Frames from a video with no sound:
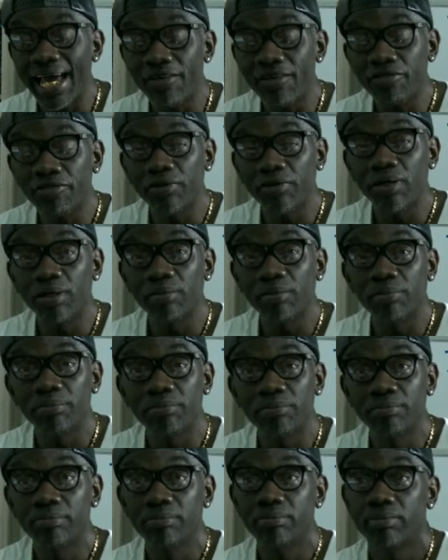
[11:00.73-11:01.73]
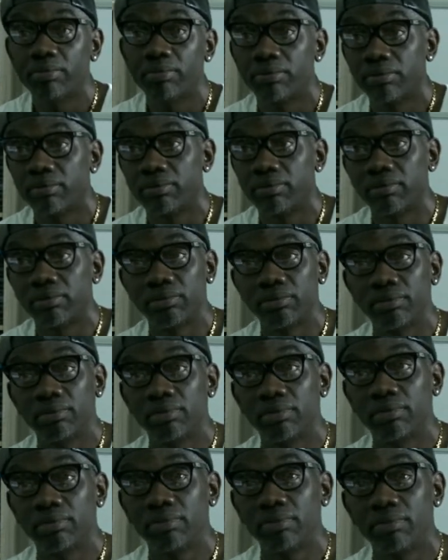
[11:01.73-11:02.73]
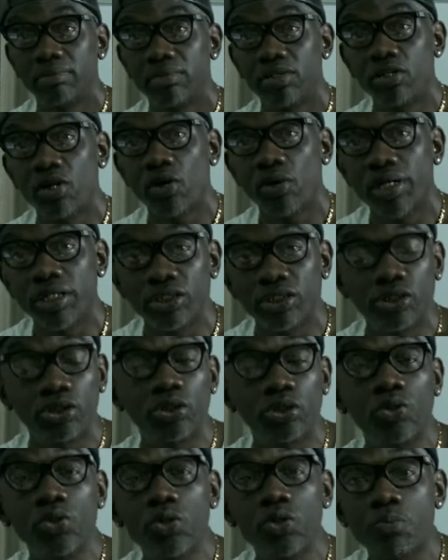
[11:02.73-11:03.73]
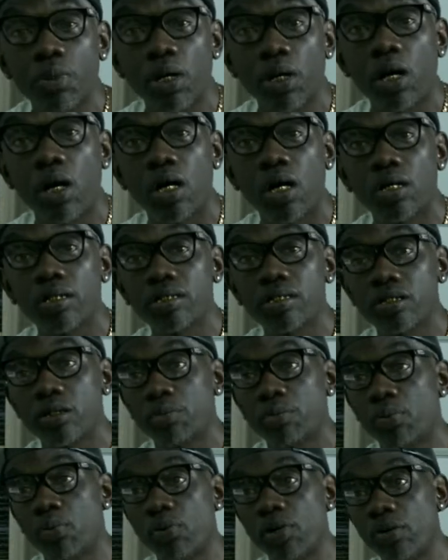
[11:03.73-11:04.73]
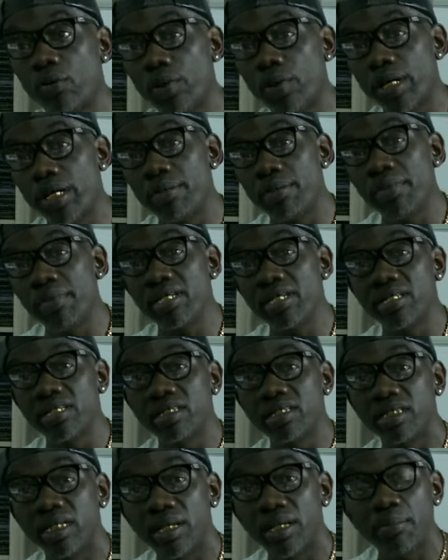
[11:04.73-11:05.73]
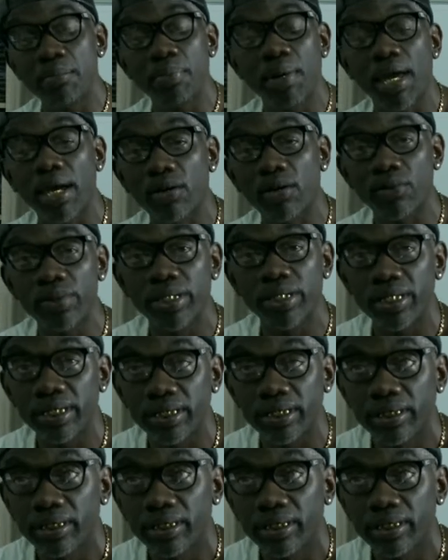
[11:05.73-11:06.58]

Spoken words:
from, his juice bar to the point where he made such an impact with it.